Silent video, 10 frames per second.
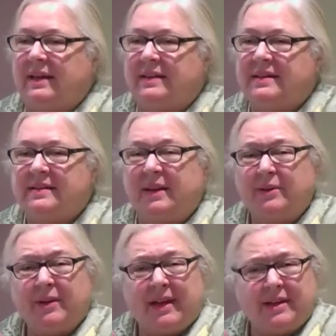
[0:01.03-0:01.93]
In this
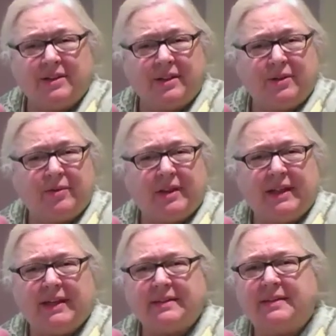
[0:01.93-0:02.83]
congregation over the
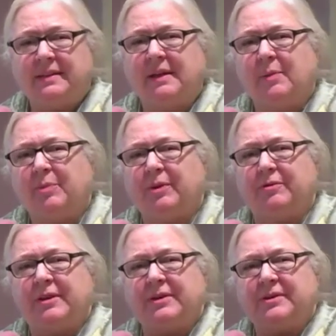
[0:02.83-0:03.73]
last couple
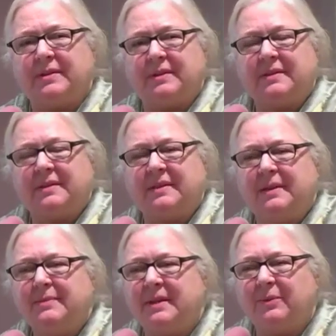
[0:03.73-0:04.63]
of years, it
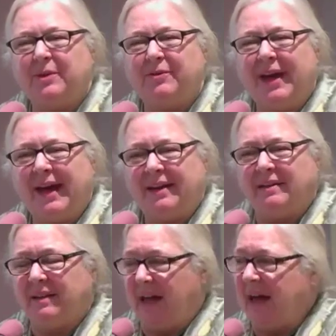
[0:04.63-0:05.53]
seems that we've had
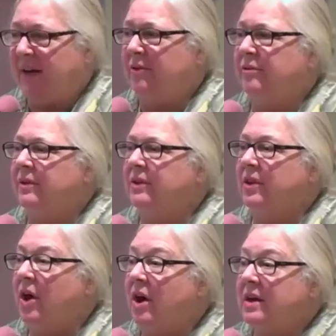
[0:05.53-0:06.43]
a lot of
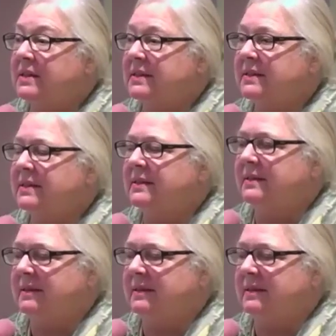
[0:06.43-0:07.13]
loss.